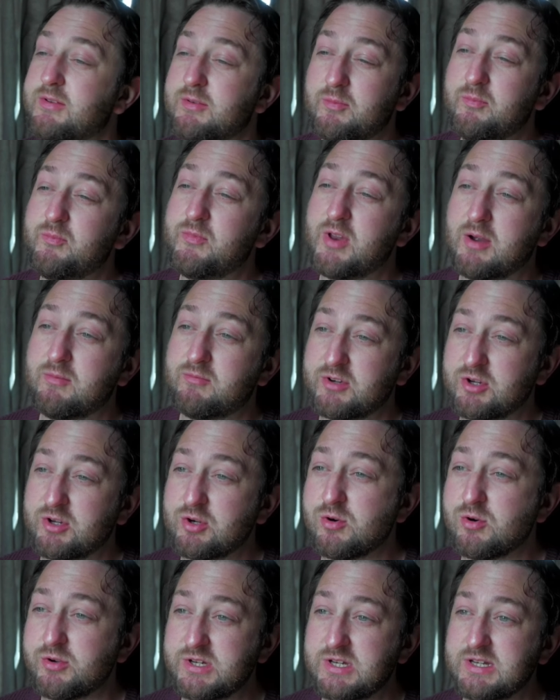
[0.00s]
I'm
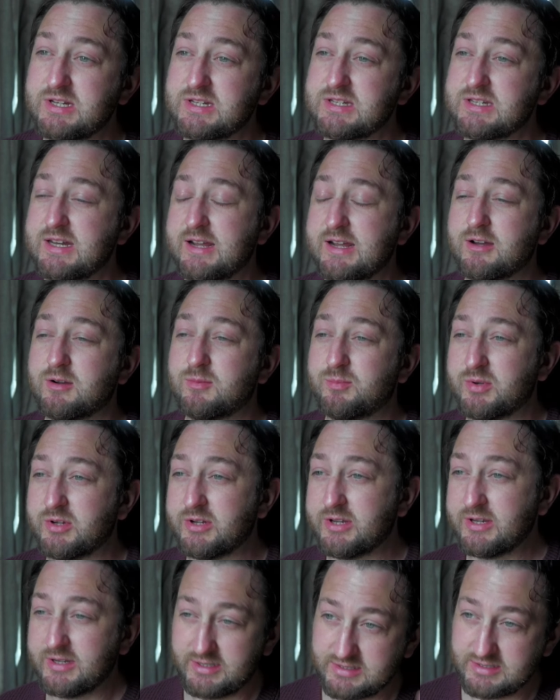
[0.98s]
recording this now, but
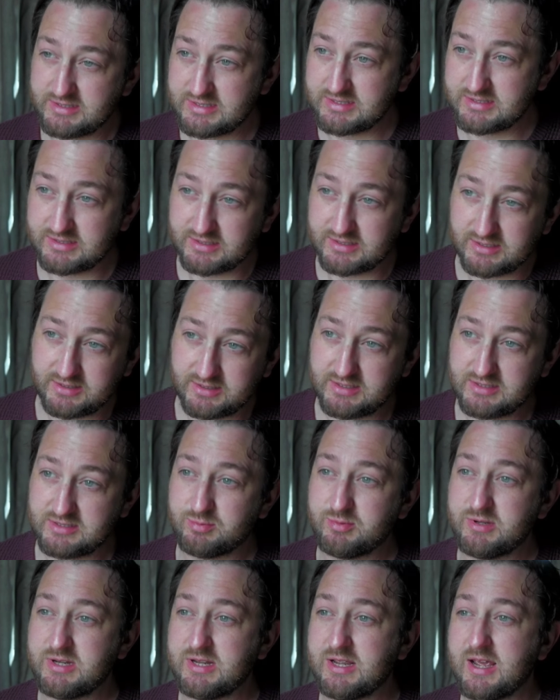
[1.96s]
it's this
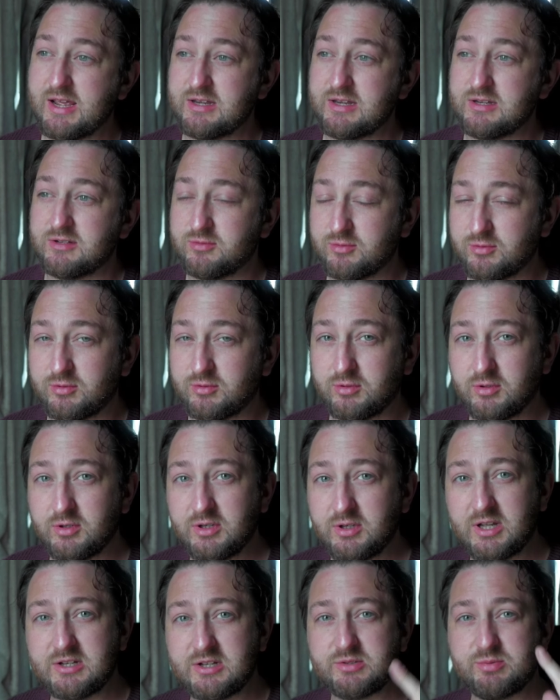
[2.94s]
weekend or
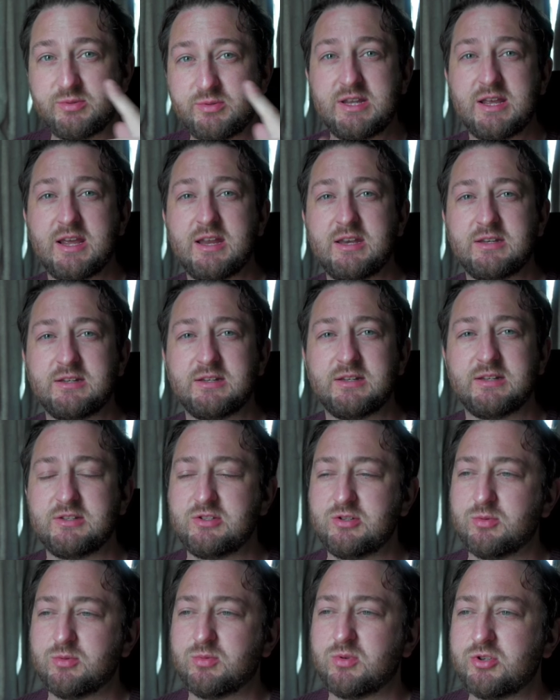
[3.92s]
last weekend as
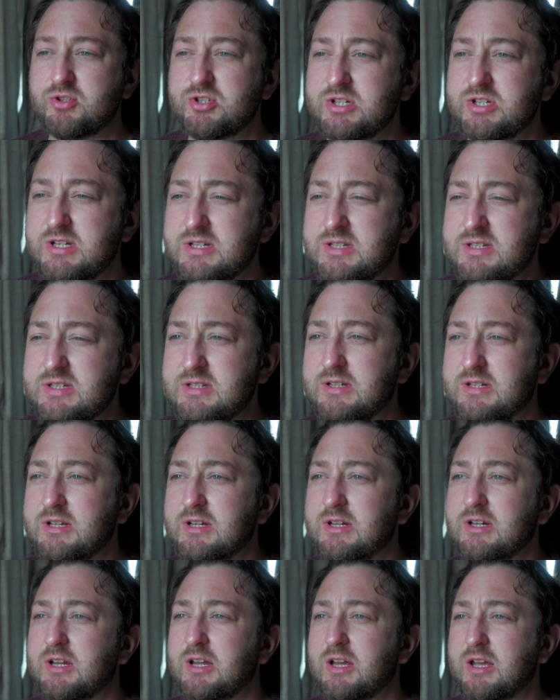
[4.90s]
you're watching this.
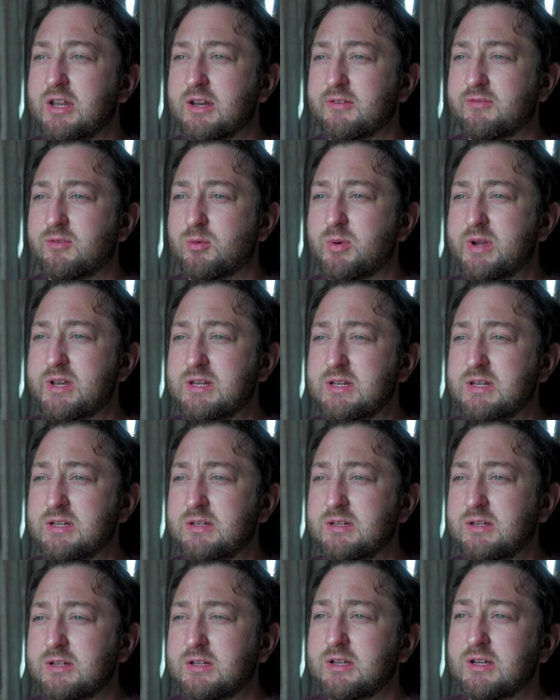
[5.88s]
Another wedding,
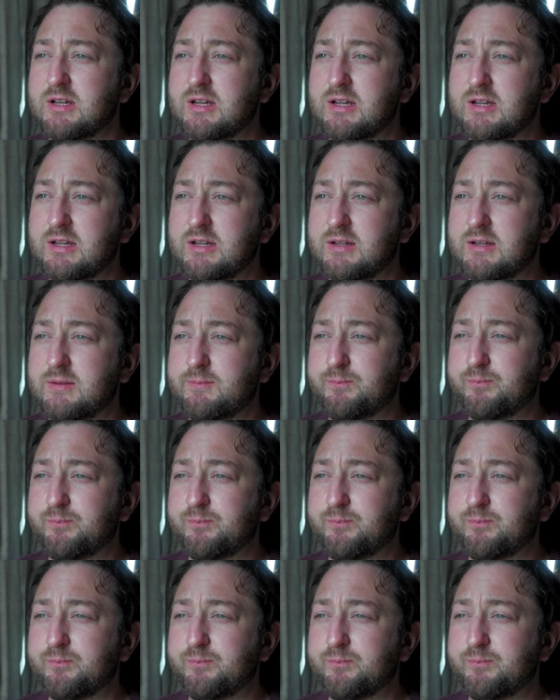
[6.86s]
second